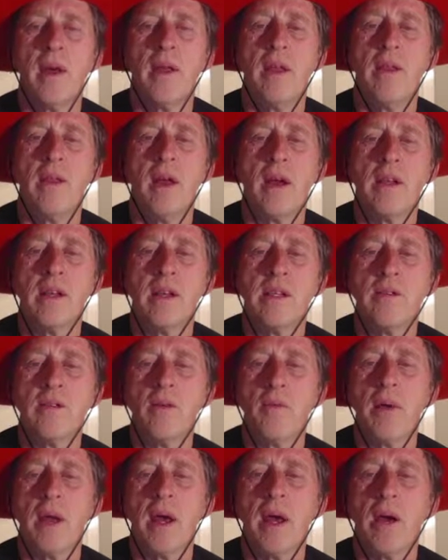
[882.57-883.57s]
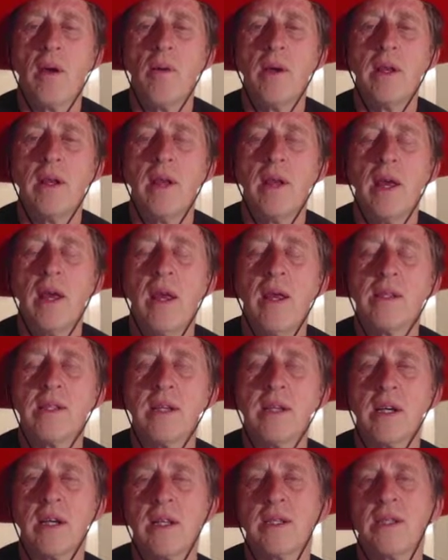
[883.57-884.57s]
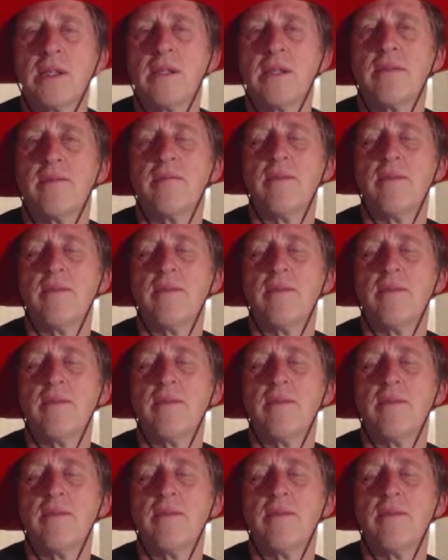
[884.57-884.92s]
then I can still play queen to e6,